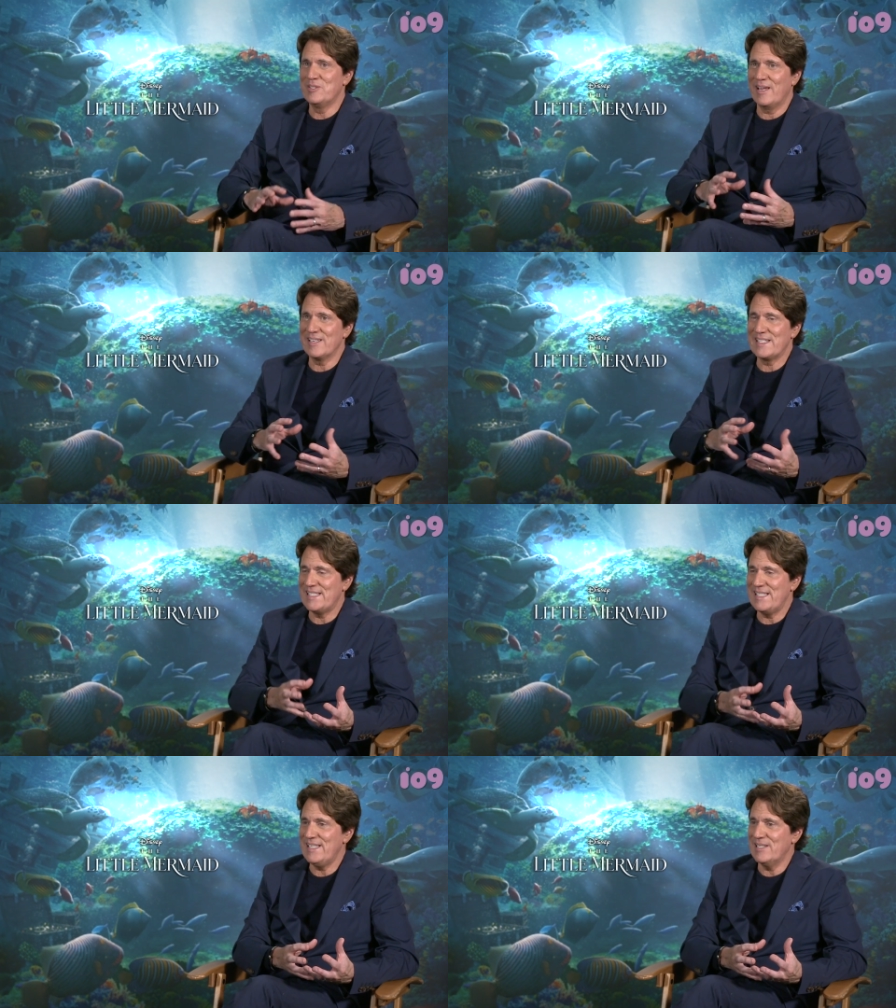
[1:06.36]
take a
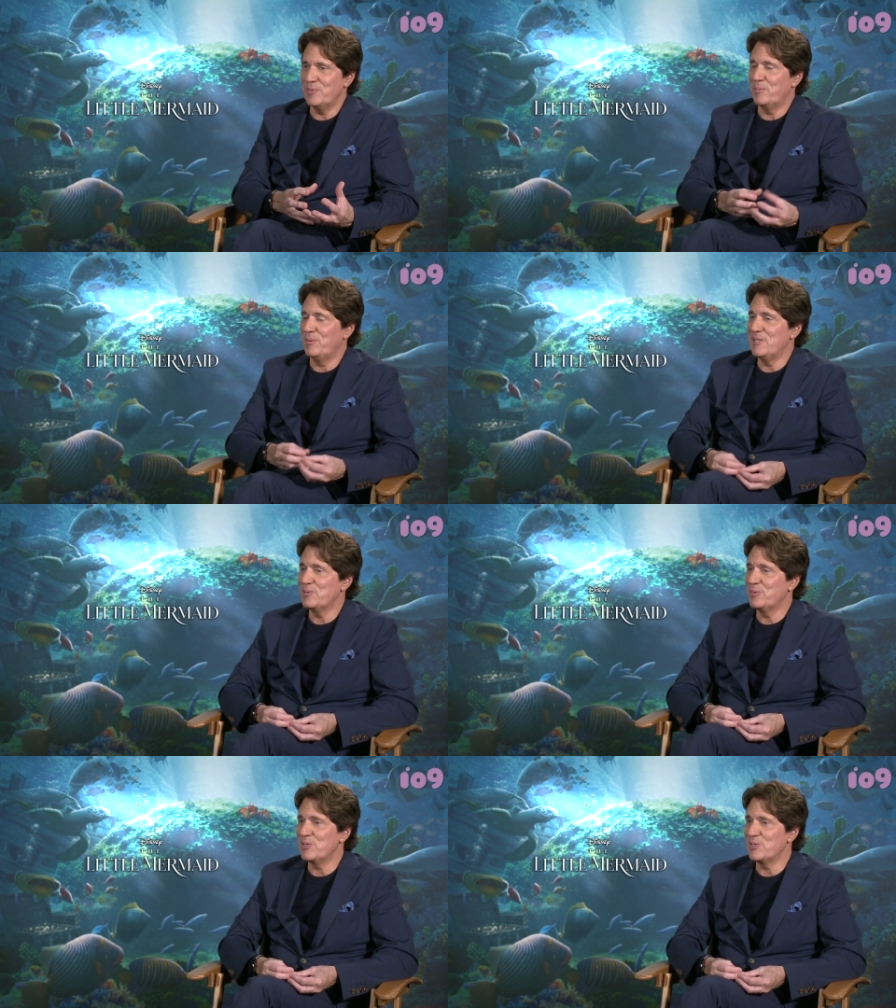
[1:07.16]
scene and replace
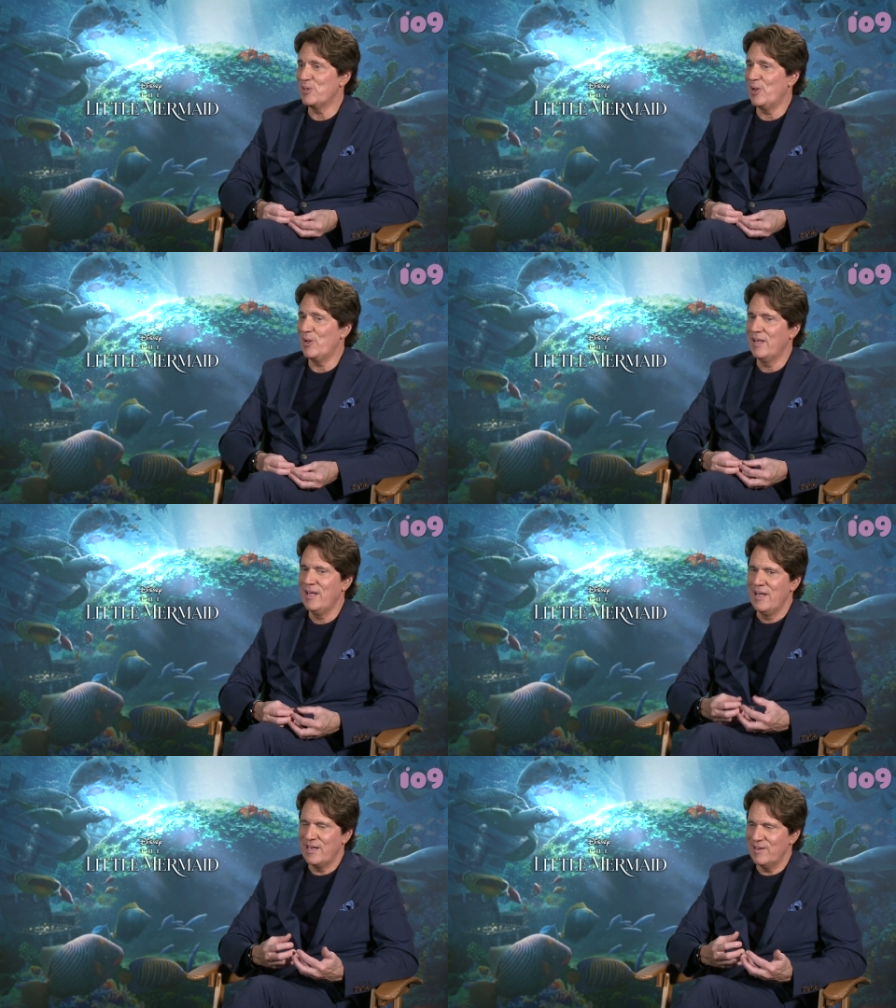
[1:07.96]
it with a song,
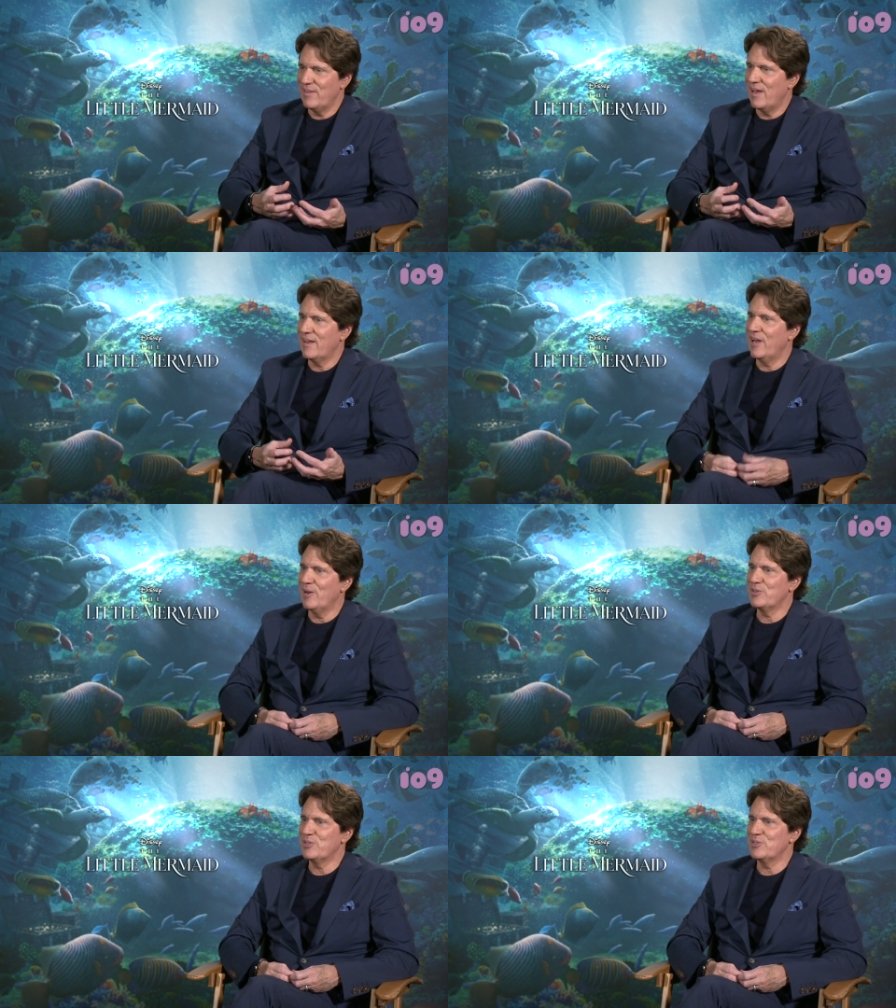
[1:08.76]
give that
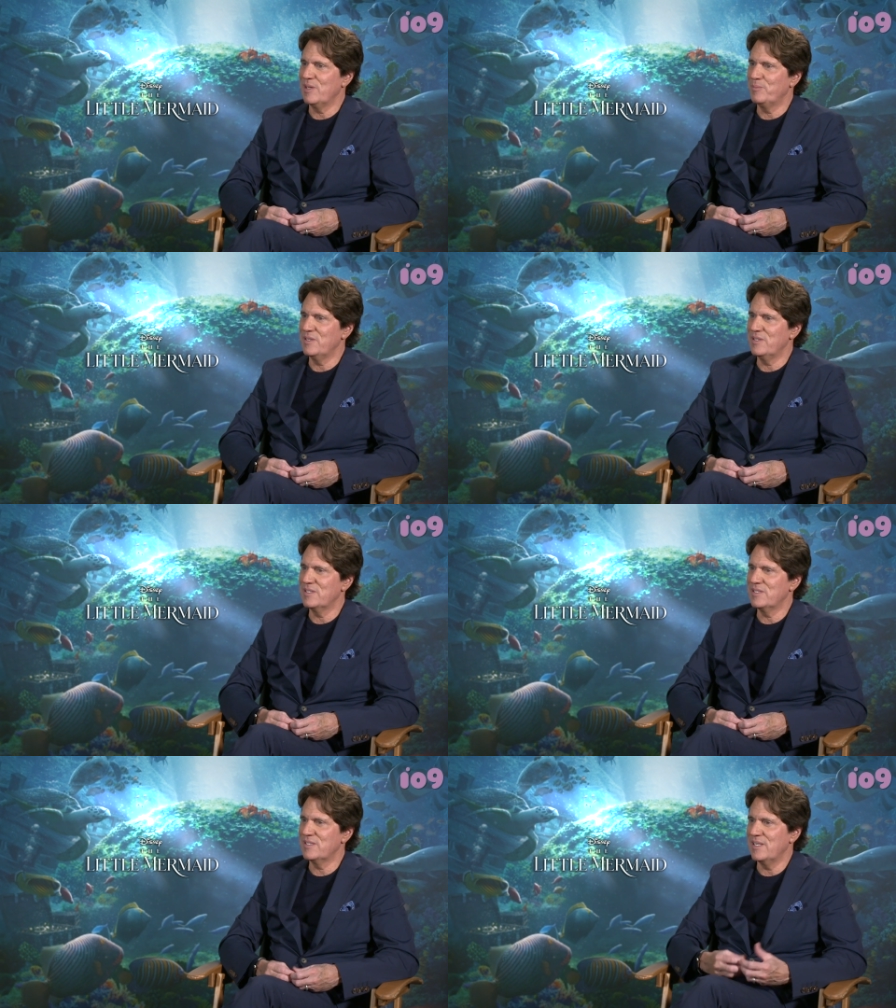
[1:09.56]
character something to
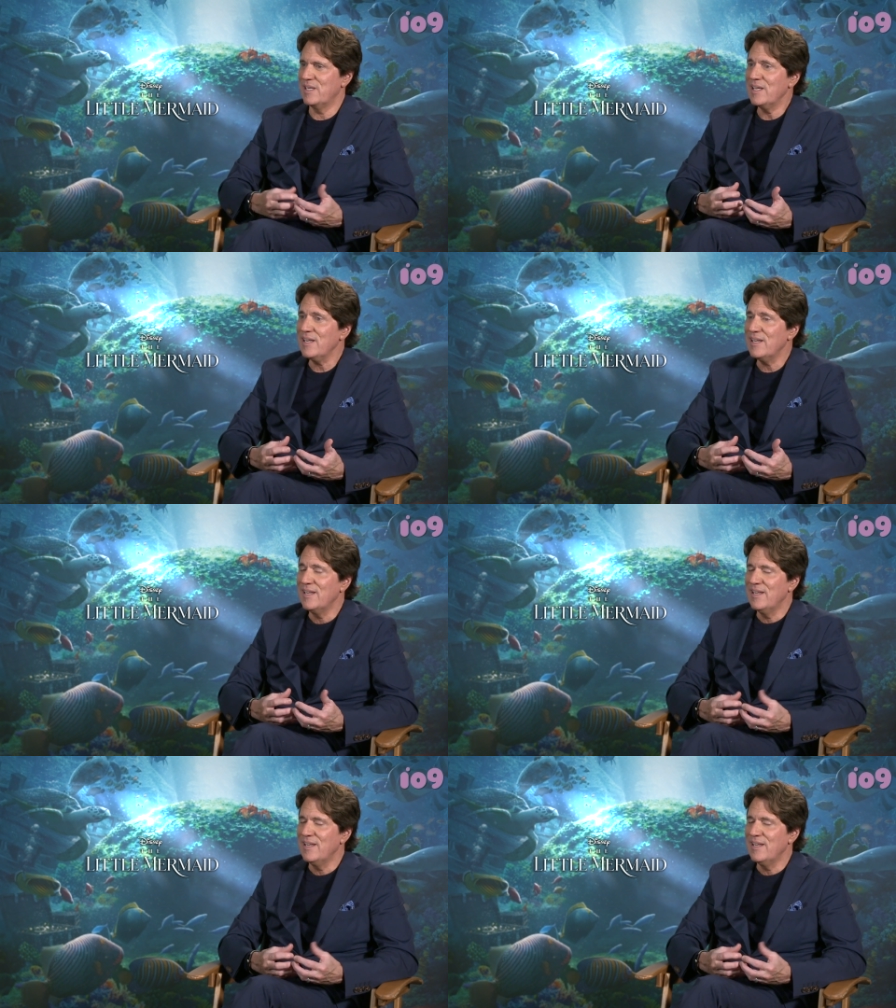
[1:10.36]
sing.